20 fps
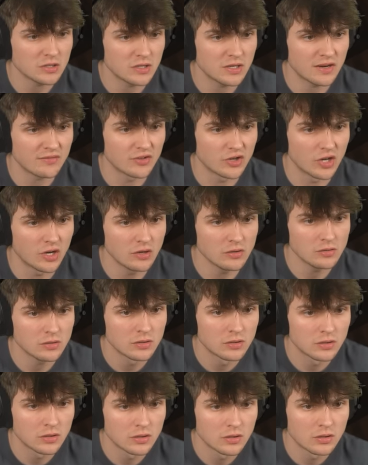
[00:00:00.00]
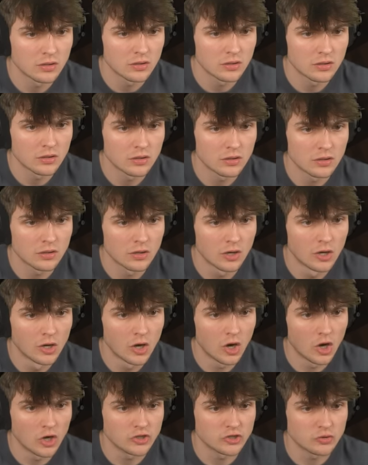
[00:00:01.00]
You never know.
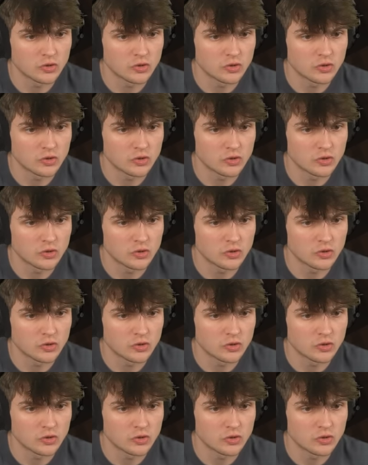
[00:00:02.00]
A new